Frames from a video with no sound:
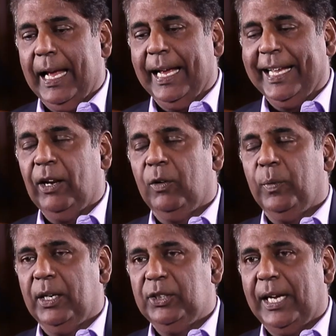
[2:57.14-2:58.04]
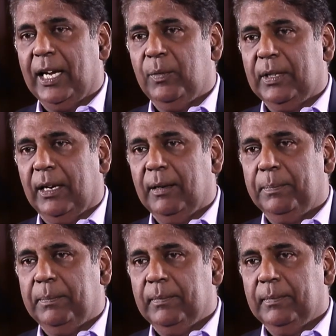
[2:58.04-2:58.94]
I cannot wear a jacket without a
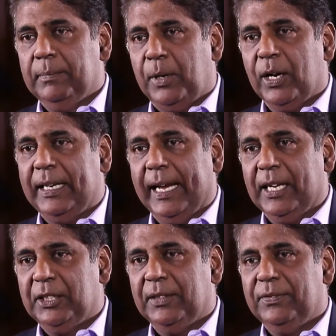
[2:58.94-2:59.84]
pocket handkerchief.